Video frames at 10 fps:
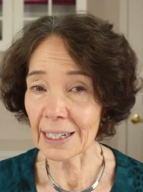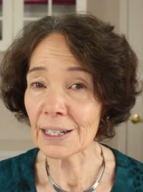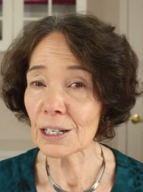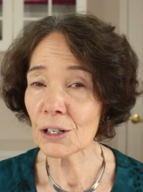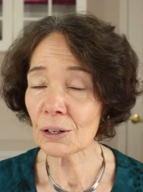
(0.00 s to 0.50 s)
and
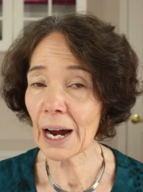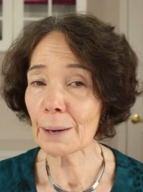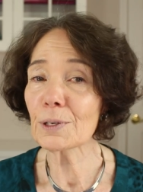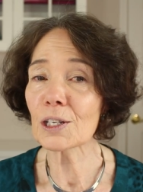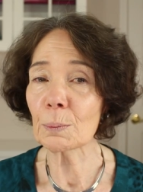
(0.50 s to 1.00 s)
is
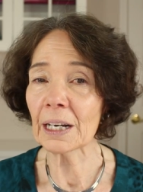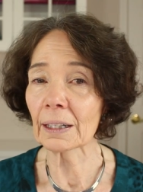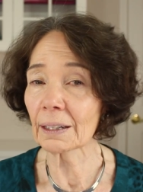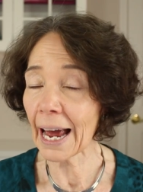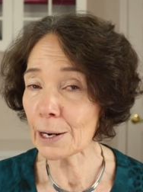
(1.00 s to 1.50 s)
described as being
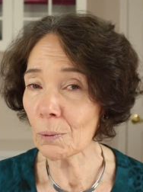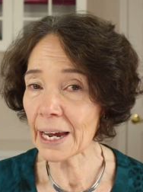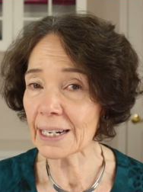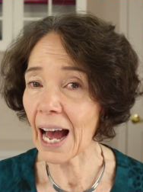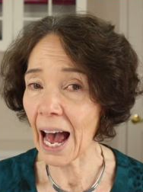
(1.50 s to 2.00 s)

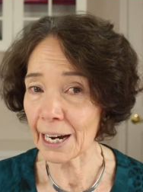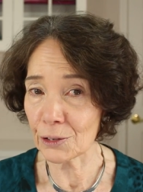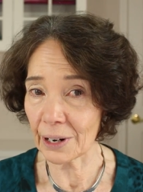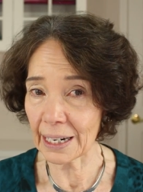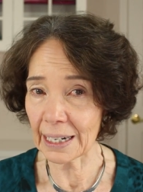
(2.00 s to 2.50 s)
lightweight,
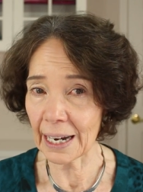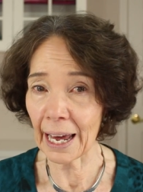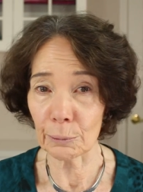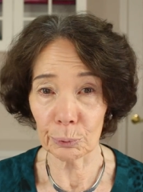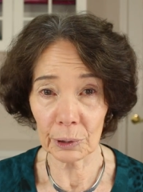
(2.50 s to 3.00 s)
hydrating,
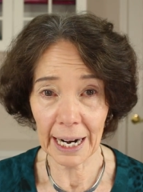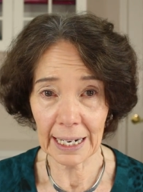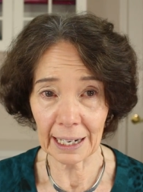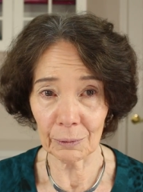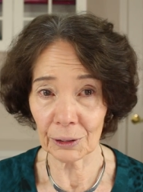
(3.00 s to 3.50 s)
and
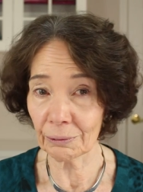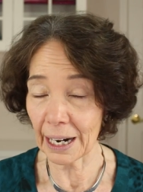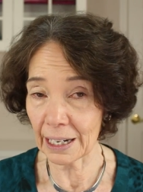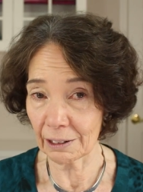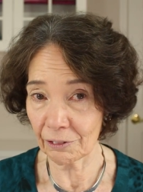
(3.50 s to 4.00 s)
brightening with a
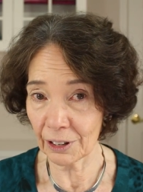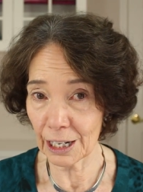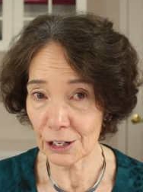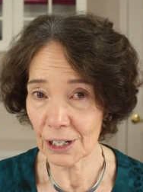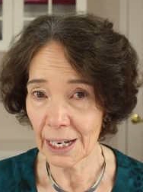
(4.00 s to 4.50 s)
radiant
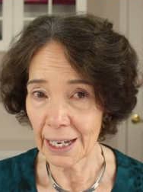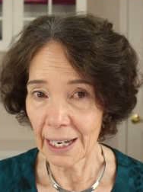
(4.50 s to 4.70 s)
finish.